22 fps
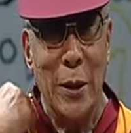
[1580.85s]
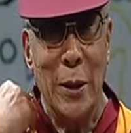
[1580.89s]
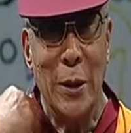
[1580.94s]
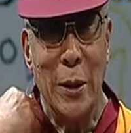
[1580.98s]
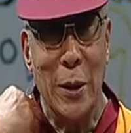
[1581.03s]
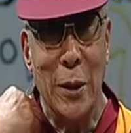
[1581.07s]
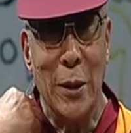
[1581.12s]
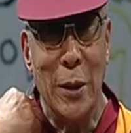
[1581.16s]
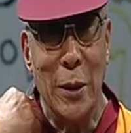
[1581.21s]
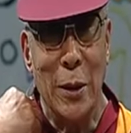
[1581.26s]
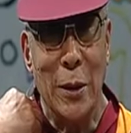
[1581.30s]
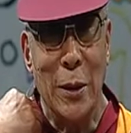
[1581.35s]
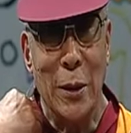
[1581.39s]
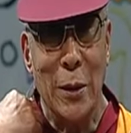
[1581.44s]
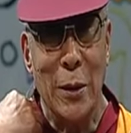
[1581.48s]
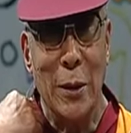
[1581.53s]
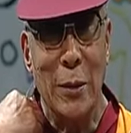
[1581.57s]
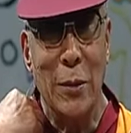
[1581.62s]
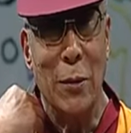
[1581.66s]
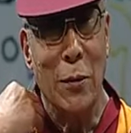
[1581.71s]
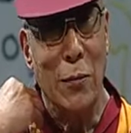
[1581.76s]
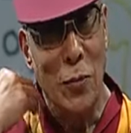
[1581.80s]
uh,
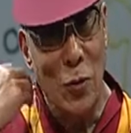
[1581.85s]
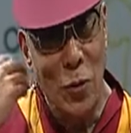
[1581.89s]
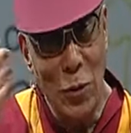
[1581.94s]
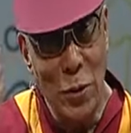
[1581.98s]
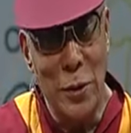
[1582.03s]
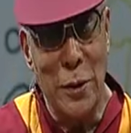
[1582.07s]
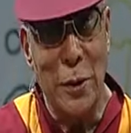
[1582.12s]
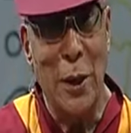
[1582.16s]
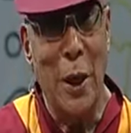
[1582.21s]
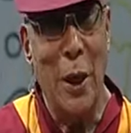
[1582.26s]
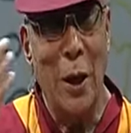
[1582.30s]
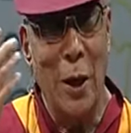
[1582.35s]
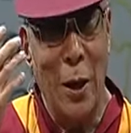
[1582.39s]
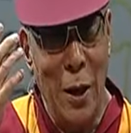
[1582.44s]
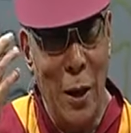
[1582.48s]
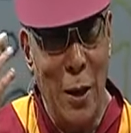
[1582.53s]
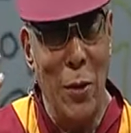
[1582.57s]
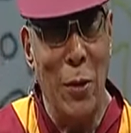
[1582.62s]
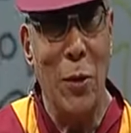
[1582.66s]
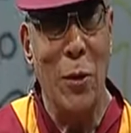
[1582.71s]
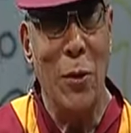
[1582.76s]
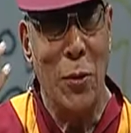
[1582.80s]
of course, there
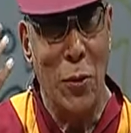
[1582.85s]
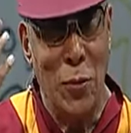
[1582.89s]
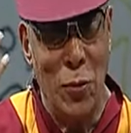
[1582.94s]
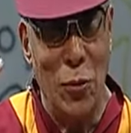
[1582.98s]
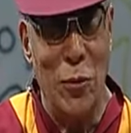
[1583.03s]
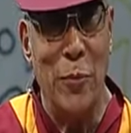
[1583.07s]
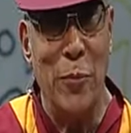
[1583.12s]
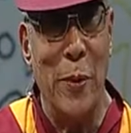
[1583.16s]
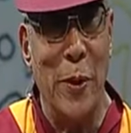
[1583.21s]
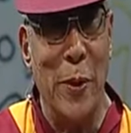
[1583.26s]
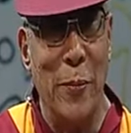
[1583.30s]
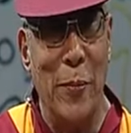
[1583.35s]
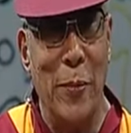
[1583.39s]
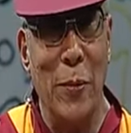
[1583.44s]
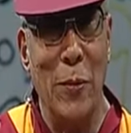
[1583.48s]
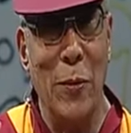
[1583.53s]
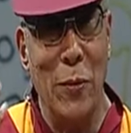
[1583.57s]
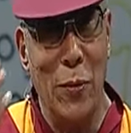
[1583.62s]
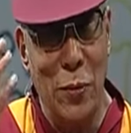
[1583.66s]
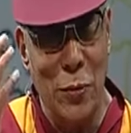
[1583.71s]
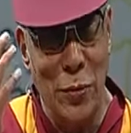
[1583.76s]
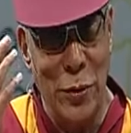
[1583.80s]
are good people
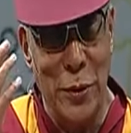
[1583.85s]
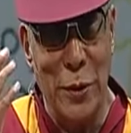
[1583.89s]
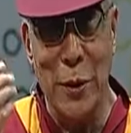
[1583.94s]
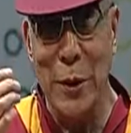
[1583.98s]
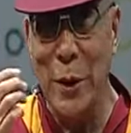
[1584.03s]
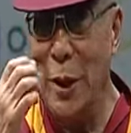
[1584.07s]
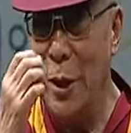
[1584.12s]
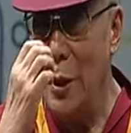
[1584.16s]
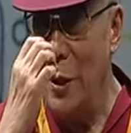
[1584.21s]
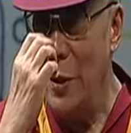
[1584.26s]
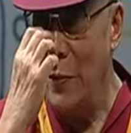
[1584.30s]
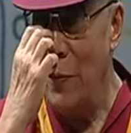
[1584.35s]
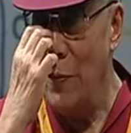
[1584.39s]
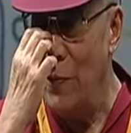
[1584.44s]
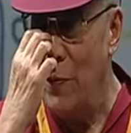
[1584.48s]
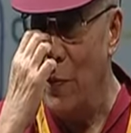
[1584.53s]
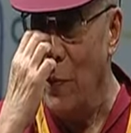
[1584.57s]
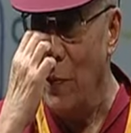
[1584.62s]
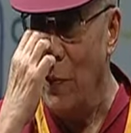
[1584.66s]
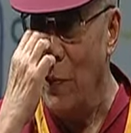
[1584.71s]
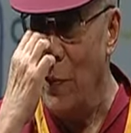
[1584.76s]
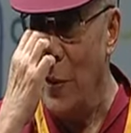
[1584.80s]
who really
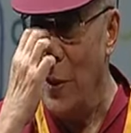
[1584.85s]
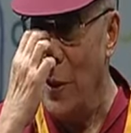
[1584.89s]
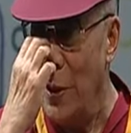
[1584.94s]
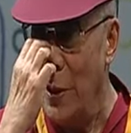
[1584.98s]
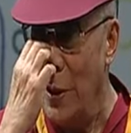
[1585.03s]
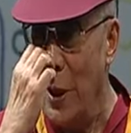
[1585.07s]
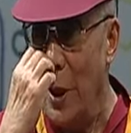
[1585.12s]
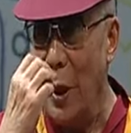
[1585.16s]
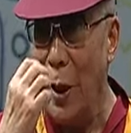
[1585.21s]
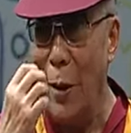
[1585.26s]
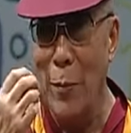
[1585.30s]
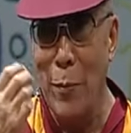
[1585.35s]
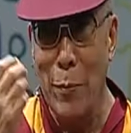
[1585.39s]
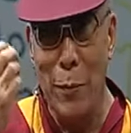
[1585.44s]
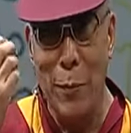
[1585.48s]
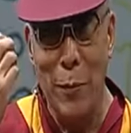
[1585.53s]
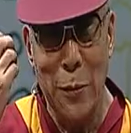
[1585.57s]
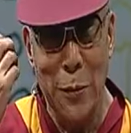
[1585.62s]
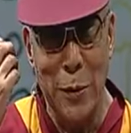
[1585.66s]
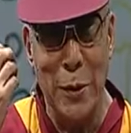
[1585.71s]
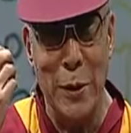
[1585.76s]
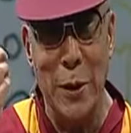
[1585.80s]
fulfill their
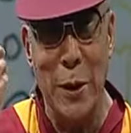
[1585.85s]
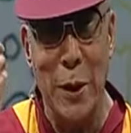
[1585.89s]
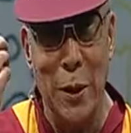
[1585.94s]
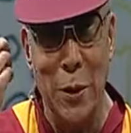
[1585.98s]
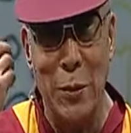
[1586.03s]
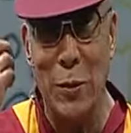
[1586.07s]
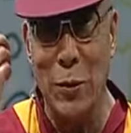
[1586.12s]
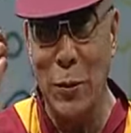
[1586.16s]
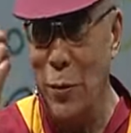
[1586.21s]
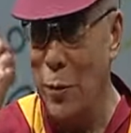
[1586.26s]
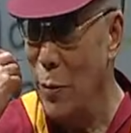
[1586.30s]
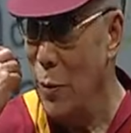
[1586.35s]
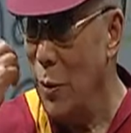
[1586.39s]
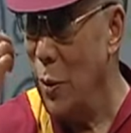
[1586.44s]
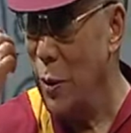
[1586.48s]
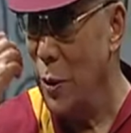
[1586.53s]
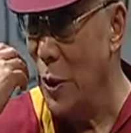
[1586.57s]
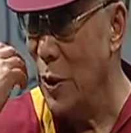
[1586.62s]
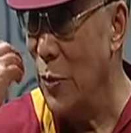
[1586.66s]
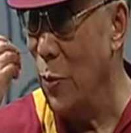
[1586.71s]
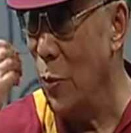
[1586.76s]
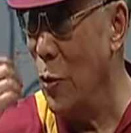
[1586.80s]
real sort of
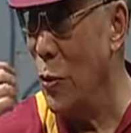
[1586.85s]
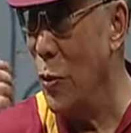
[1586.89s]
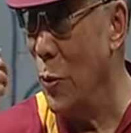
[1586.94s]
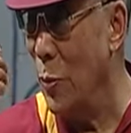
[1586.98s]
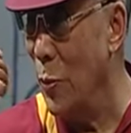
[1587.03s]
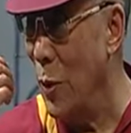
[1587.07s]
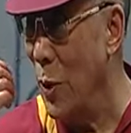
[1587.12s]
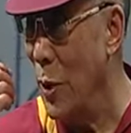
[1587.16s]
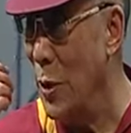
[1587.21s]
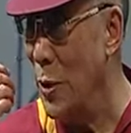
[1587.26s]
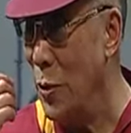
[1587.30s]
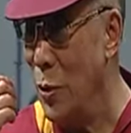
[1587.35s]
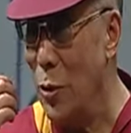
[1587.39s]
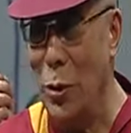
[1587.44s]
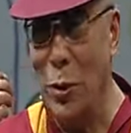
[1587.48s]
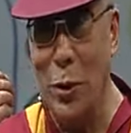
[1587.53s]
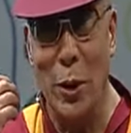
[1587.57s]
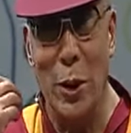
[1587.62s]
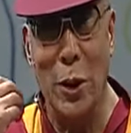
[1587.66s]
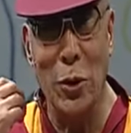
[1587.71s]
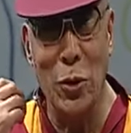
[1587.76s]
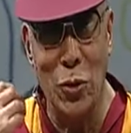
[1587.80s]
responsibility
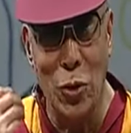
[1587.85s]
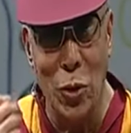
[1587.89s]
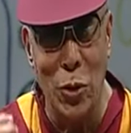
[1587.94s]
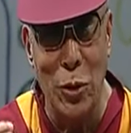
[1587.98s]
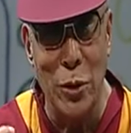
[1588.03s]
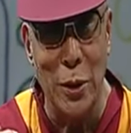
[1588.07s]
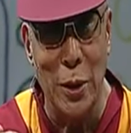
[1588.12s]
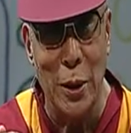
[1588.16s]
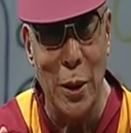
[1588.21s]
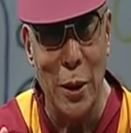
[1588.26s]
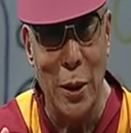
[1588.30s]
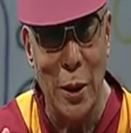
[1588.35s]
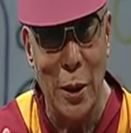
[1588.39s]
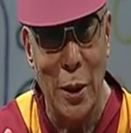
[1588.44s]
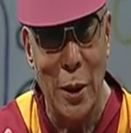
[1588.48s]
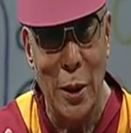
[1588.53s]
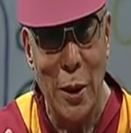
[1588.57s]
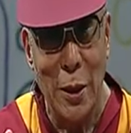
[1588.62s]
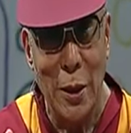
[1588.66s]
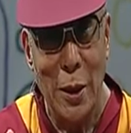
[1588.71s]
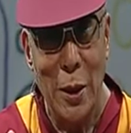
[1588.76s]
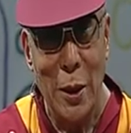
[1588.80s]
on their shoulder.
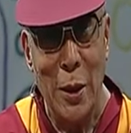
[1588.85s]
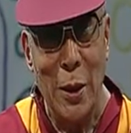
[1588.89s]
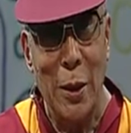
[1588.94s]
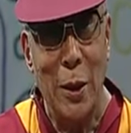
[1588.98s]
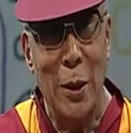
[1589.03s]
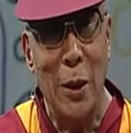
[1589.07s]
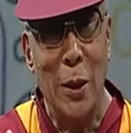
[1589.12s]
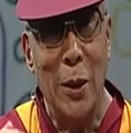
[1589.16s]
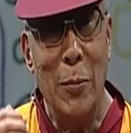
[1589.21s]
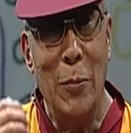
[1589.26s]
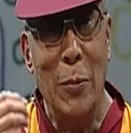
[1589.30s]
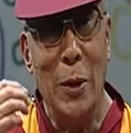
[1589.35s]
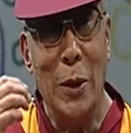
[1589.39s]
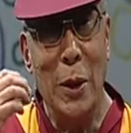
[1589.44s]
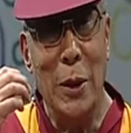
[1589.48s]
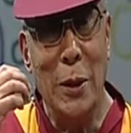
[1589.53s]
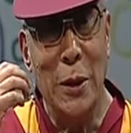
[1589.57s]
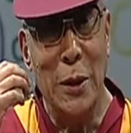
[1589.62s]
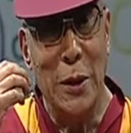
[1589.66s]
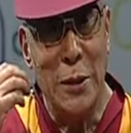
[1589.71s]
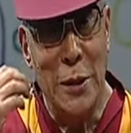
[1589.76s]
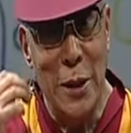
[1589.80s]
But
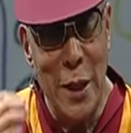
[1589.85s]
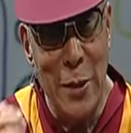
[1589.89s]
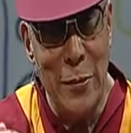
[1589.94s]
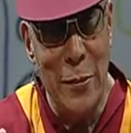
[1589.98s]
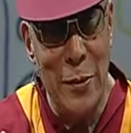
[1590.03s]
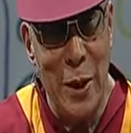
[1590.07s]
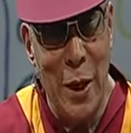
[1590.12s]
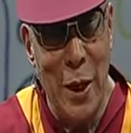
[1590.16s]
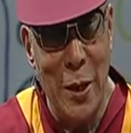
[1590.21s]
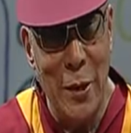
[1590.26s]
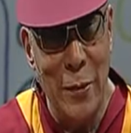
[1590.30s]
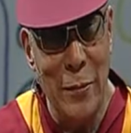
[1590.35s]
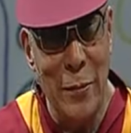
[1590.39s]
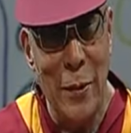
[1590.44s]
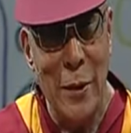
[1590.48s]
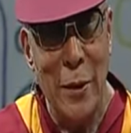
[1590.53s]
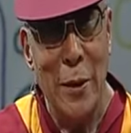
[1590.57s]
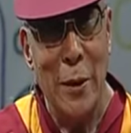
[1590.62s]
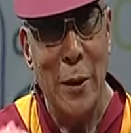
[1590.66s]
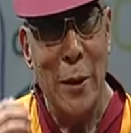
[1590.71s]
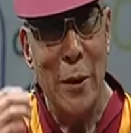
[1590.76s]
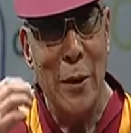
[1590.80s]
at the same time,
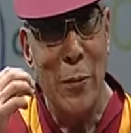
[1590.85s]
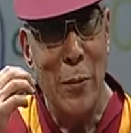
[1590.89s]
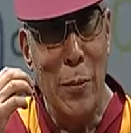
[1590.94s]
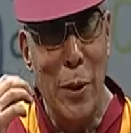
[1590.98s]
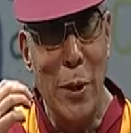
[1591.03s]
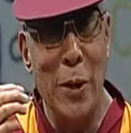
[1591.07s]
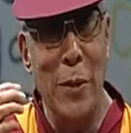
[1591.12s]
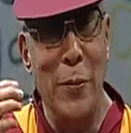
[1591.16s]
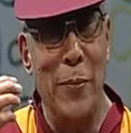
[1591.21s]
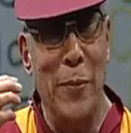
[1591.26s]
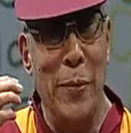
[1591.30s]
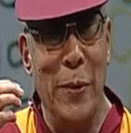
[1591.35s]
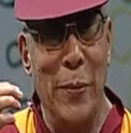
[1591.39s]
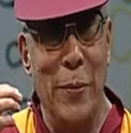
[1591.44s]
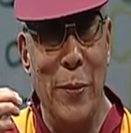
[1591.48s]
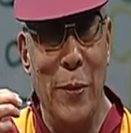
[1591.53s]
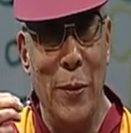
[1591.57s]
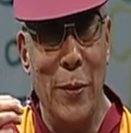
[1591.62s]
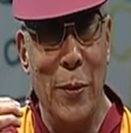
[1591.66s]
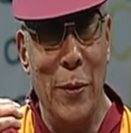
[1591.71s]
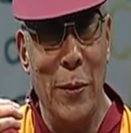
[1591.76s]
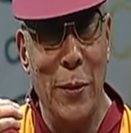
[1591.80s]
many
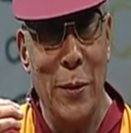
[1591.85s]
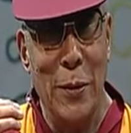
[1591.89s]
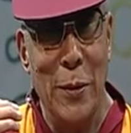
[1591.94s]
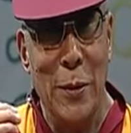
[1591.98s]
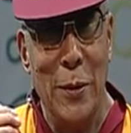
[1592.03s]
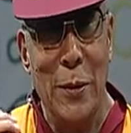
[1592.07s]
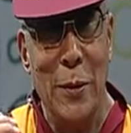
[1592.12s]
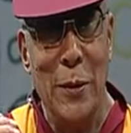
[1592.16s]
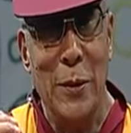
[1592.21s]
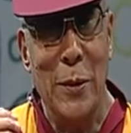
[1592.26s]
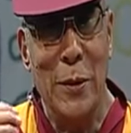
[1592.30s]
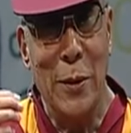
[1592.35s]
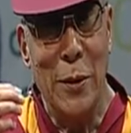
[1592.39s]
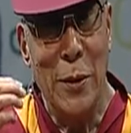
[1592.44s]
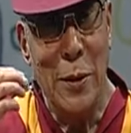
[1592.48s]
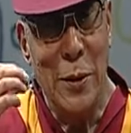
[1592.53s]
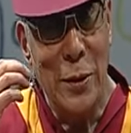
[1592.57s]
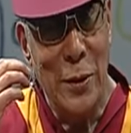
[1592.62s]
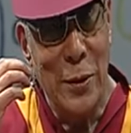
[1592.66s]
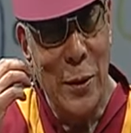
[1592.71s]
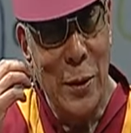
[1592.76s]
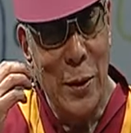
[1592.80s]
people,
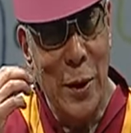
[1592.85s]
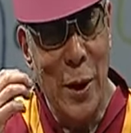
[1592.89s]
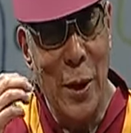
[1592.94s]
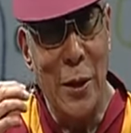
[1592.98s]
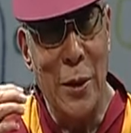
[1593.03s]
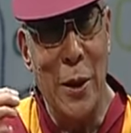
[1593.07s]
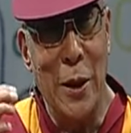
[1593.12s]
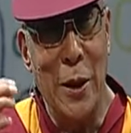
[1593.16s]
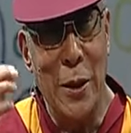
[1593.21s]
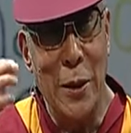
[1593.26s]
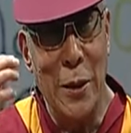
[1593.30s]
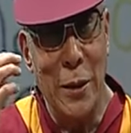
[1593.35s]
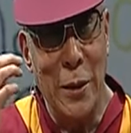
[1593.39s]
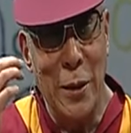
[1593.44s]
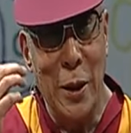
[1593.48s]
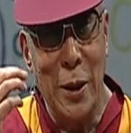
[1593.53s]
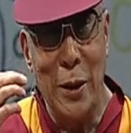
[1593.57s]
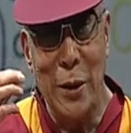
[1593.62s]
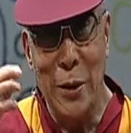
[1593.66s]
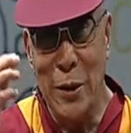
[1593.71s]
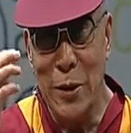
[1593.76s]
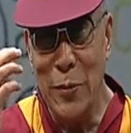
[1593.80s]
uh, I think
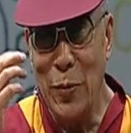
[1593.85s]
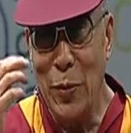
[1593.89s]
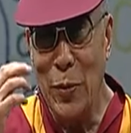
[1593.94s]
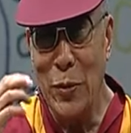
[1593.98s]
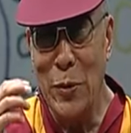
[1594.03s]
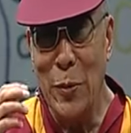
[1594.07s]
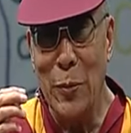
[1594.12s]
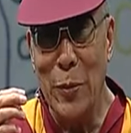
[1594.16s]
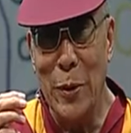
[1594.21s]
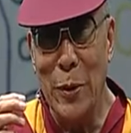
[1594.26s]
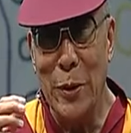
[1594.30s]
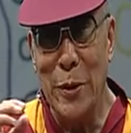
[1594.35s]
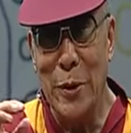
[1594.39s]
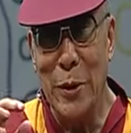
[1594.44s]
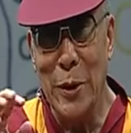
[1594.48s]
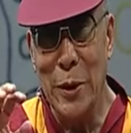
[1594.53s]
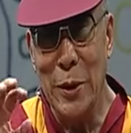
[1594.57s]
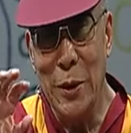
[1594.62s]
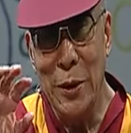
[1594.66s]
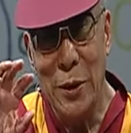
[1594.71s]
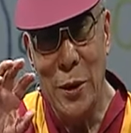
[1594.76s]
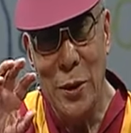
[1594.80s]
their
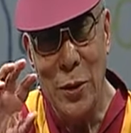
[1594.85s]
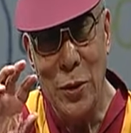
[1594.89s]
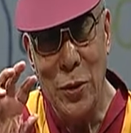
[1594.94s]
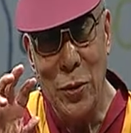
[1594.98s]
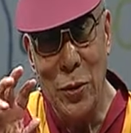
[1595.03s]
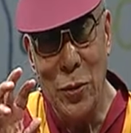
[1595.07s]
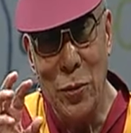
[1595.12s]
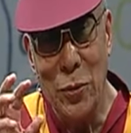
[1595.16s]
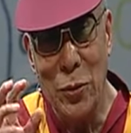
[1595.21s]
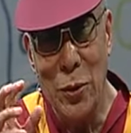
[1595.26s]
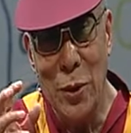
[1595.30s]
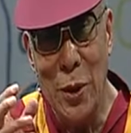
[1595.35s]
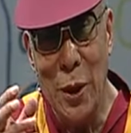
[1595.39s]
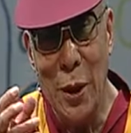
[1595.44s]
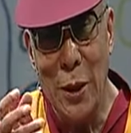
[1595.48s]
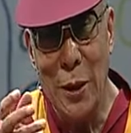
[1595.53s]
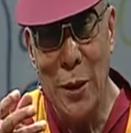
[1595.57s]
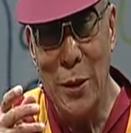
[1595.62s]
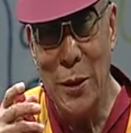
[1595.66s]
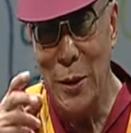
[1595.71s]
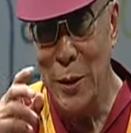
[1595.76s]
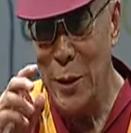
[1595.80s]
responsibility
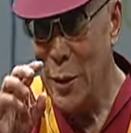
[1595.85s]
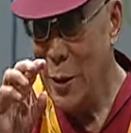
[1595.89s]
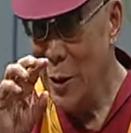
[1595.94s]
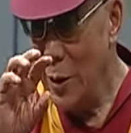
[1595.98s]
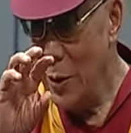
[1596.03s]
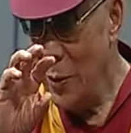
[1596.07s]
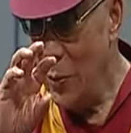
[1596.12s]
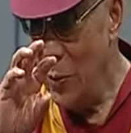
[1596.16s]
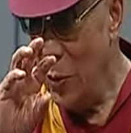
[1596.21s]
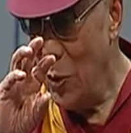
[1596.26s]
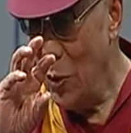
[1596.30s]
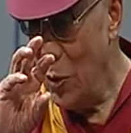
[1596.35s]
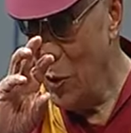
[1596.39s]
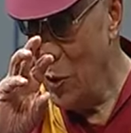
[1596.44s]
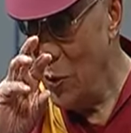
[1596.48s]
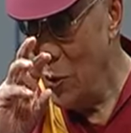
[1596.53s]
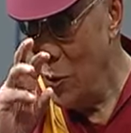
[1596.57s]
utilize more